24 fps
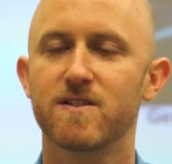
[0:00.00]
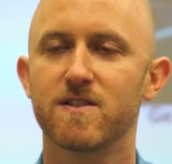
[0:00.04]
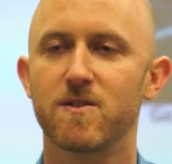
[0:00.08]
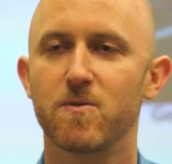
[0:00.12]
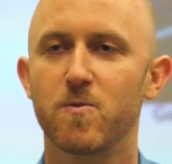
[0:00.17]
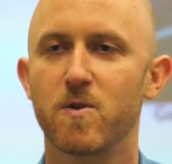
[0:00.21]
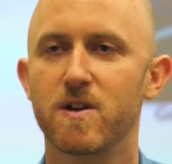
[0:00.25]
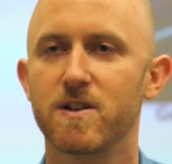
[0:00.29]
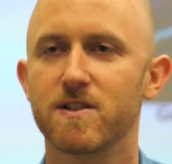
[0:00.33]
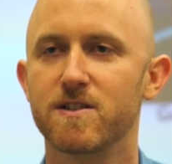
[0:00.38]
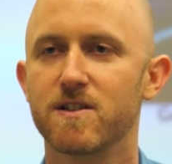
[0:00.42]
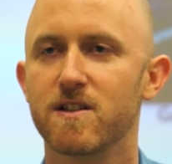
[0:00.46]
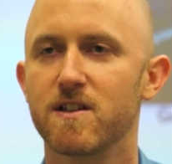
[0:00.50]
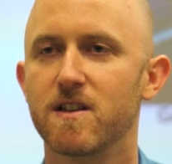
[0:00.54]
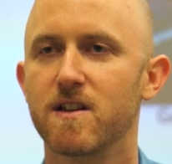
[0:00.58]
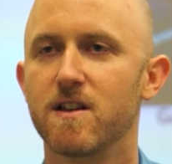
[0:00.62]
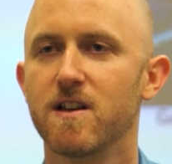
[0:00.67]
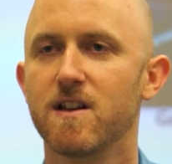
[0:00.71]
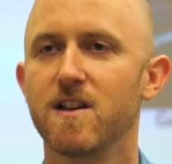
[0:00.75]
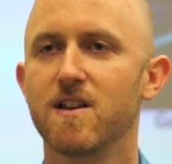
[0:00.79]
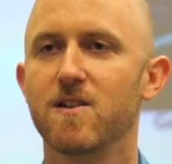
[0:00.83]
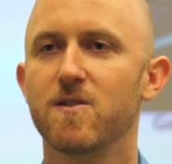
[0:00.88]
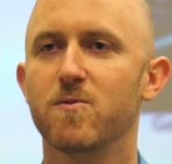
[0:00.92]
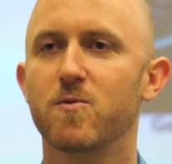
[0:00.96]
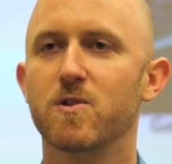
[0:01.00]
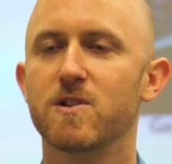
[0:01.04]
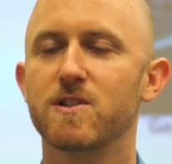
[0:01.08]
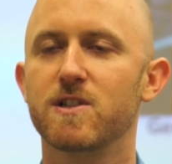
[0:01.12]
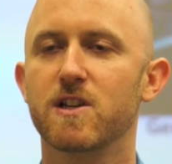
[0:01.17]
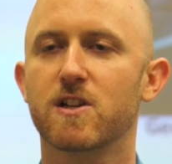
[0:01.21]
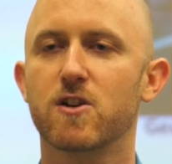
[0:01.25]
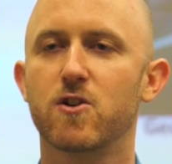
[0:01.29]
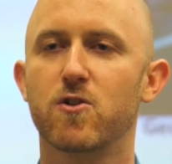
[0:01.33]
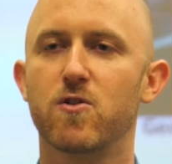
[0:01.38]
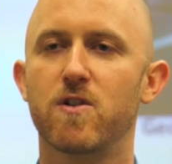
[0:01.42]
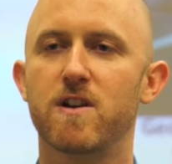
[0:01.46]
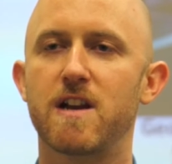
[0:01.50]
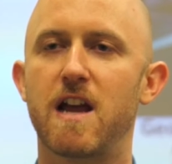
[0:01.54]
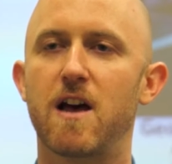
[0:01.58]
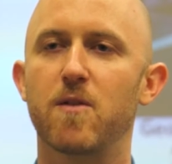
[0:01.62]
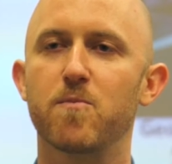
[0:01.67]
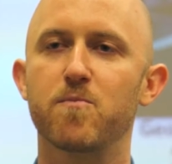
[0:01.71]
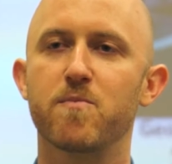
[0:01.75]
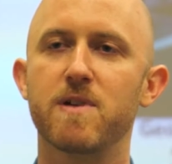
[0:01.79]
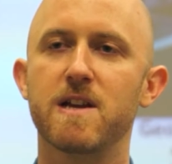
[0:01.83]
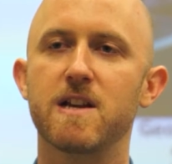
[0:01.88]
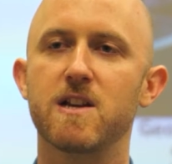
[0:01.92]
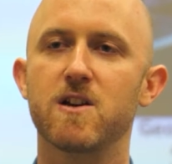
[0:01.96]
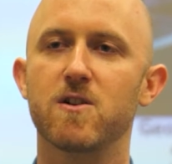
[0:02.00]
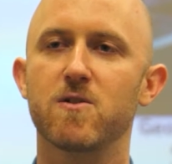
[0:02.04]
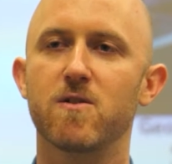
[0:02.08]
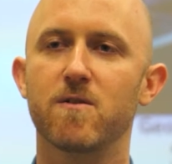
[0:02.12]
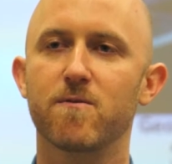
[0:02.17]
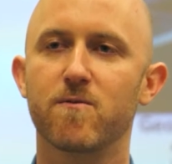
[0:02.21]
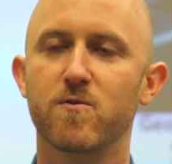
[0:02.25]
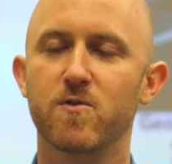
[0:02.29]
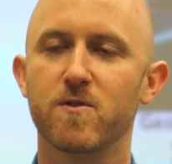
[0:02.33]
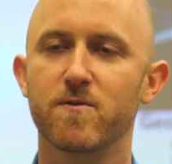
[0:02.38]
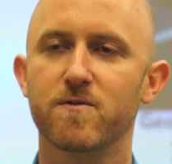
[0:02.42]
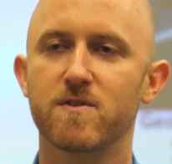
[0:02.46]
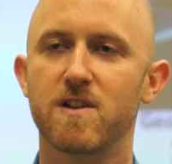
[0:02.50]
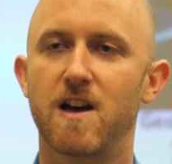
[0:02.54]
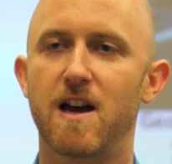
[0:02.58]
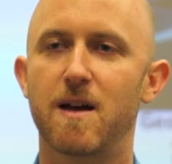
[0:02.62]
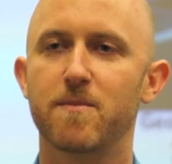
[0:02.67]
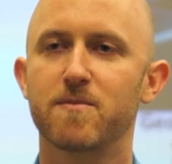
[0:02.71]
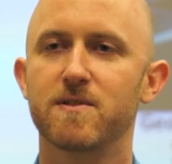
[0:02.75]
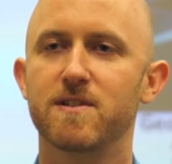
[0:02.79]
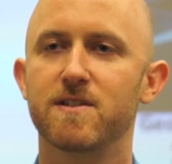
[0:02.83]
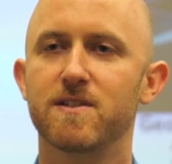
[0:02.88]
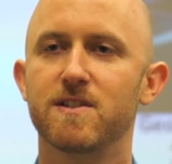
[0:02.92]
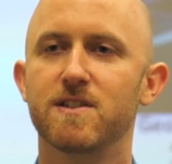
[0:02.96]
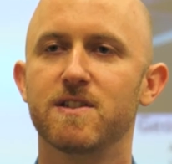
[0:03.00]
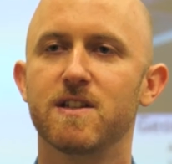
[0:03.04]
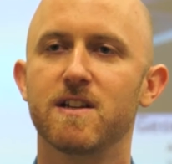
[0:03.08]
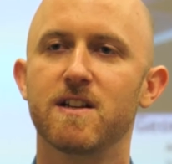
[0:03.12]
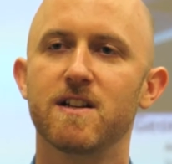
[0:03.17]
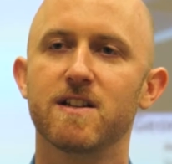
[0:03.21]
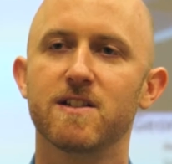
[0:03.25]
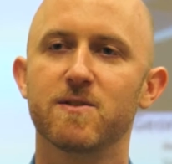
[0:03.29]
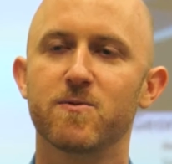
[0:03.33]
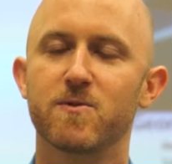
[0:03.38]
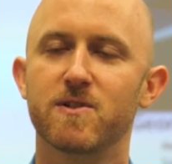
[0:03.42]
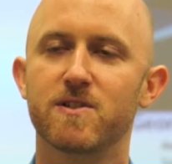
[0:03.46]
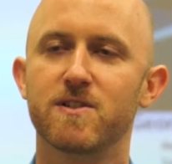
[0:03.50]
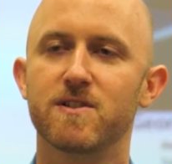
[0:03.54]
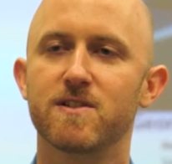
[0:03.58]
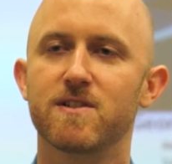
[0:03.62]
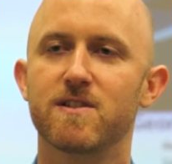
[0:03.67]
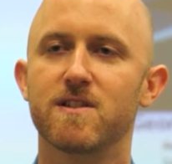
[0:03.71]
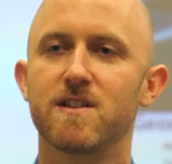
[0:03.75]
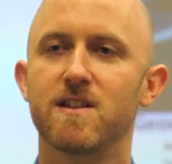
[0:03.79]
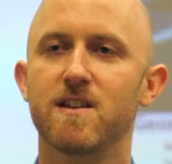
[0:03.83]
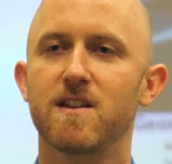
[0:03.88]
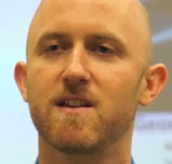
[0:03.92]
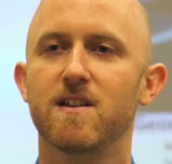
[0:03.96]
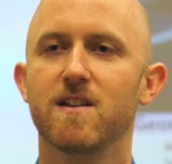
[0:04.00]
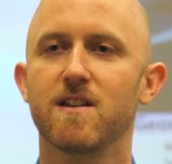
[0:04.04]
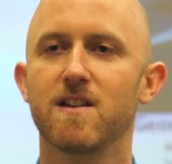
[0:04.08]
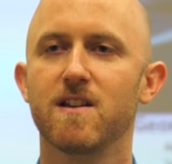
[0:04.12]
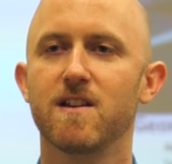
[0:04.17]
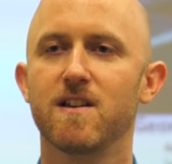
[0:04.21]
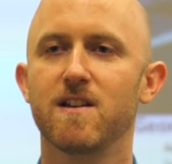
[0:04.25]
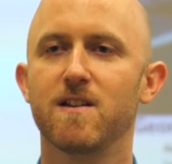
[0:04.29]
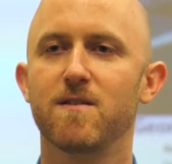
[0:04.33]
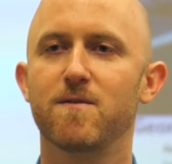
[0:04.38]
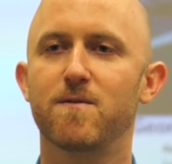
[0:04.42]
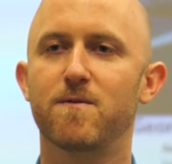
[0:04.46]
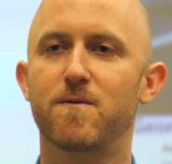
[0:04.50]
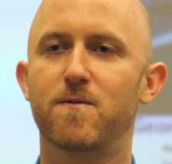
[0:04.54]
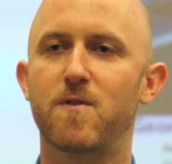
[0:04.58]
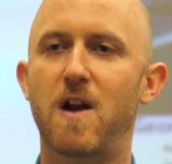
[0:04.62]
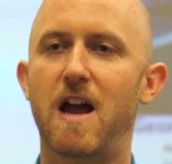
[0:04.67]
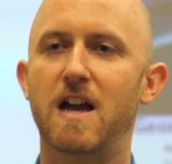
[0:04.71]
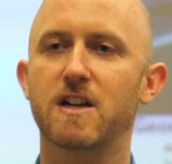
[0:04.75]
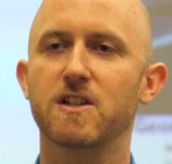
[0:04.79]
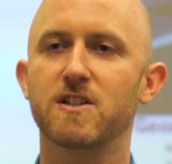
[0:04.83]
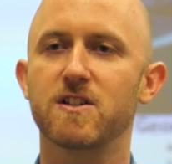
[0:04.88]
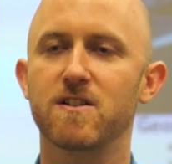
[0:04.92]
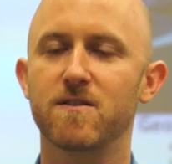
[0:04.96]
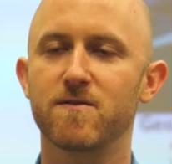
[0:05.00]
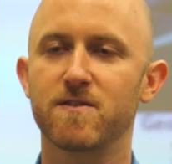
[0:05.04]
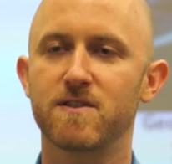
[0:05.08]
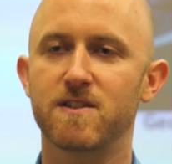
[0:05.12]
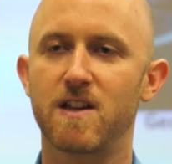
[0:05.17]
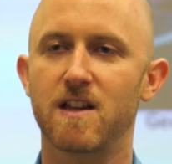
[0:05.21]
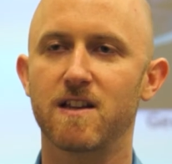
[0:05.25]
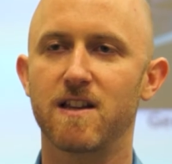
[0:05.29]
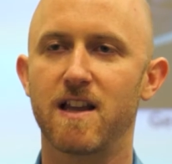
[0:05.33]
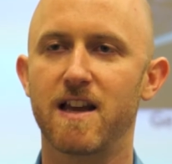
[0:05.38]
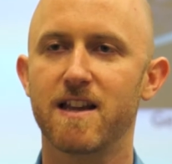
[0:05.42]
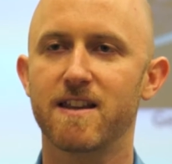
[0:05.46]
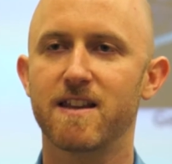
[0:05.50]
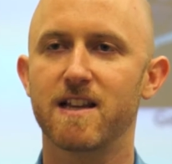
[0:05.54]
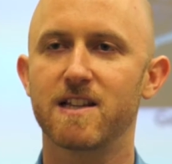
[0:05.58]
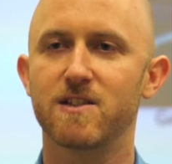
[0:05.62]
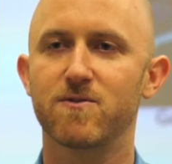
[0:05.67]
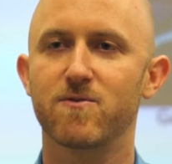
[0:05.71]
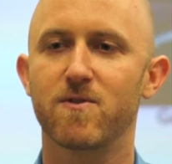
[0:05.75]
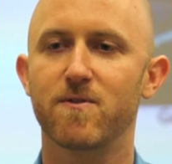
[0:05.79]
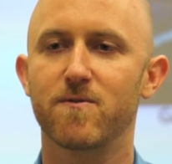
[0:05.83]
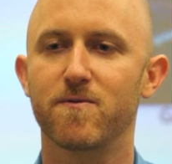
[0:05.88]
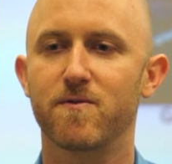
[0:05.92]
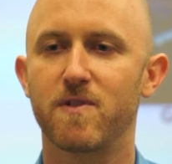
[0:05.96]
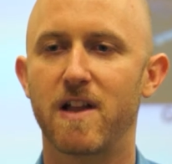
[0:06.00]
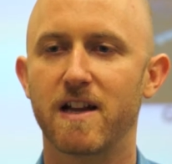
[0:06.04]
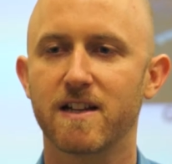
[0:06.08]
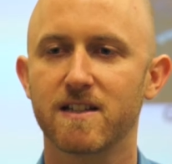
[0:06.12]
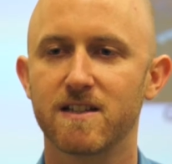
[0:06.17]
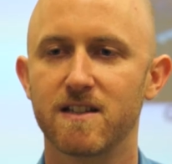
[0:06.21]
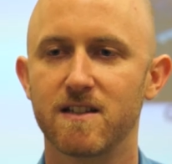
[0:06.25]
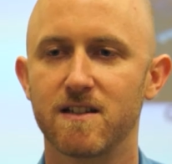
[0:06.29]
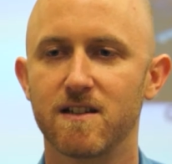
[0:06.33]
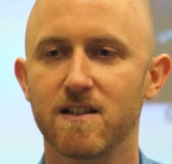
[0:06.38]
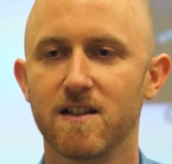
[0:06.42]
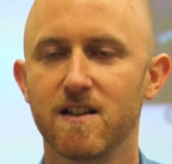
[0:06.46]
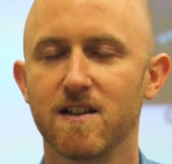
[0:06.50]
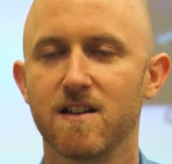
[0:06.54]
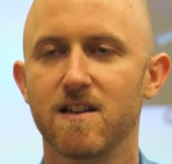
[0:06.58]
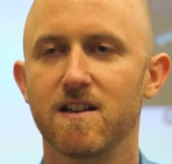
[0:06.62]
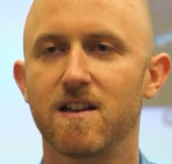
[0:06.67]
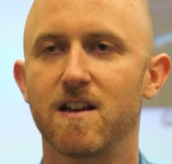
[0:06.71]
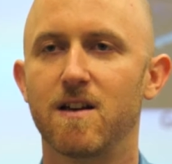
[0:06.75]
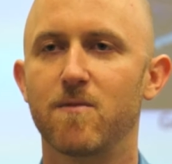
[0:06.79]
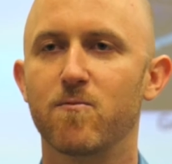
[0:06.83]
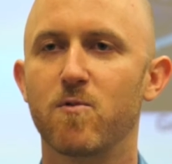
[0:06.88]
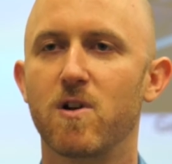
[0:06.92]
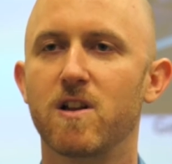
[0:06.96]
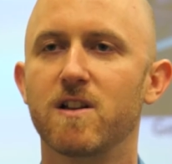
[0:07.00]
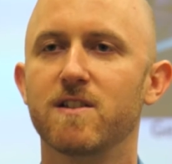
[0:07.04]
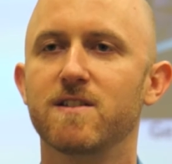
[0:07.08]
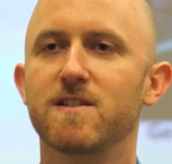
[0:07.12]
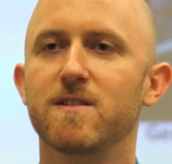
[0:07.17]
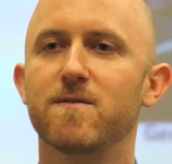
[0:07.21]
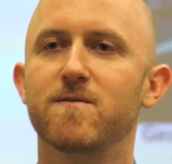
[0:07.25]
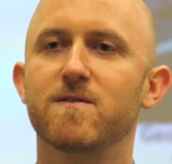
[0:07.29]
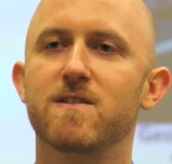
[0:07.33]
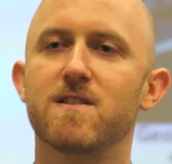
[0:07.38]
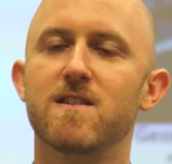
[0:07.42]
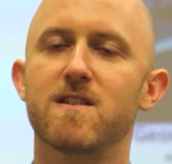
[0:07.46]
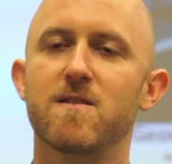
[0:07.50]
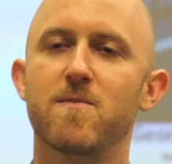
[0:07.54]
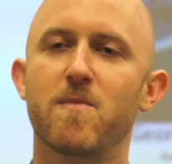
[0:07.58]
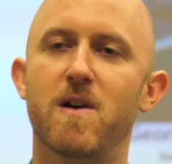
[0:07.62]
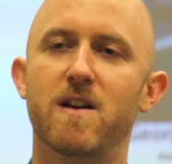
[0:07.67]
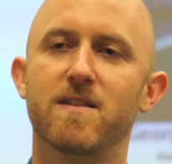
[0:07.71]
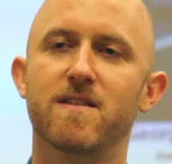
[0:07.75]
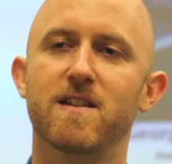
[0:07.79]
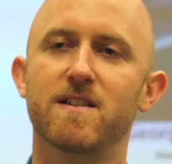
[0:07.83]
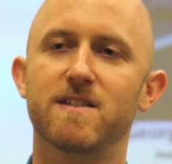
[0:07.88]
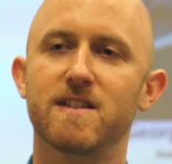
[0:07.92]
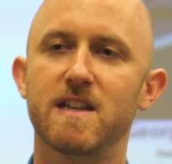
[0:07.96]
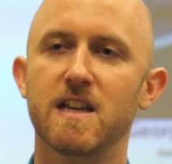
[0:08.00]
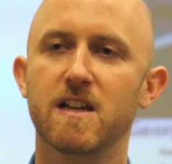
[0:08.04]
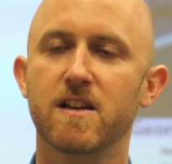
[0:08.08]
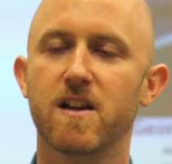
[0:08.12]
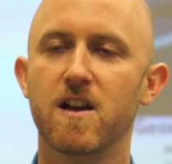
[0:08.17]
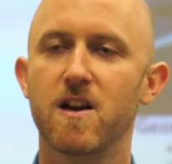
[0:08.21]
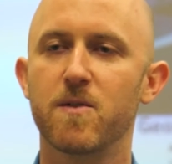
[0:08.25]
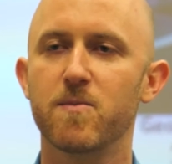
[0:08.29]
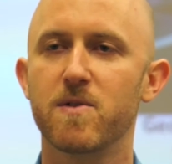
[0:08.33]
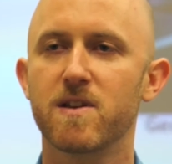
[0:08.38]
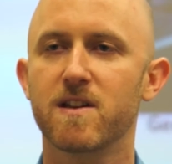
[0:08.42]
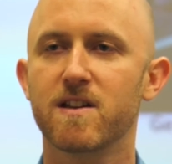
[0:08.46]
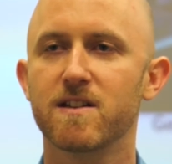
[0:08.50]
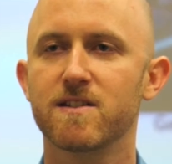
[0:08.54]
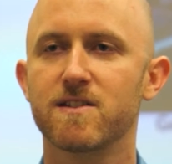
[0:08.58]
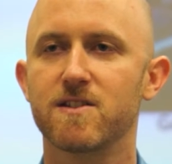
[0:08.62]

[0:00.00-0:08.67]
So what is the current albedo of rooftops in cities, which is the fraction of sunlight that's reflected relative to the amount that's incoming.